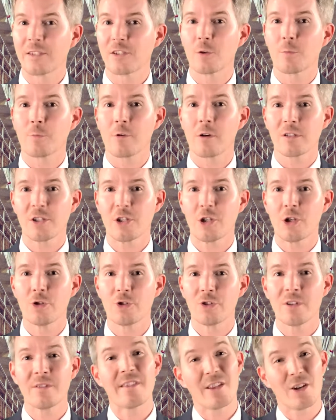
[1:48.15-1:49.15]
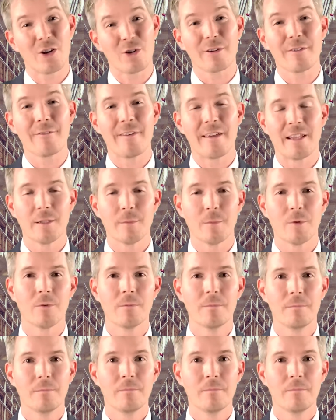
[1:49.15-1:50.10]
to prosecution that are available.